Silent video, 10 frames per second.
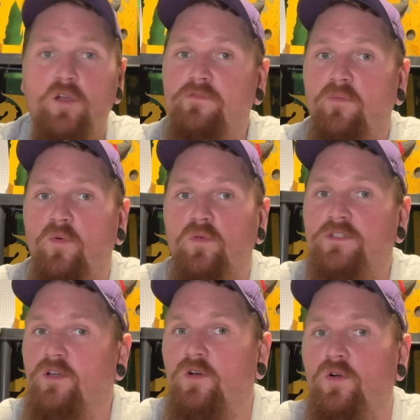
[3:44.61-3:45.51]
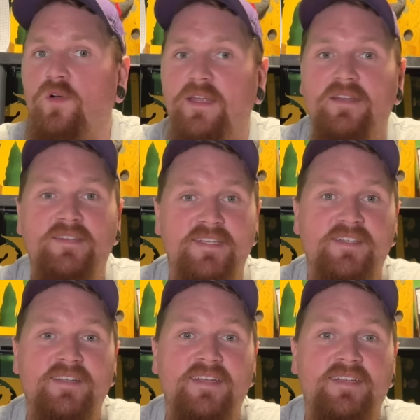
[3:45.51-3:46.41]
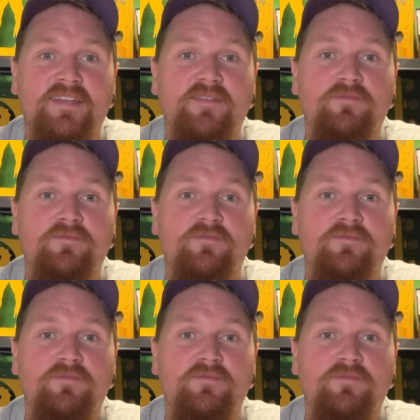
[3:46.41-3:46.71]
over water or in designated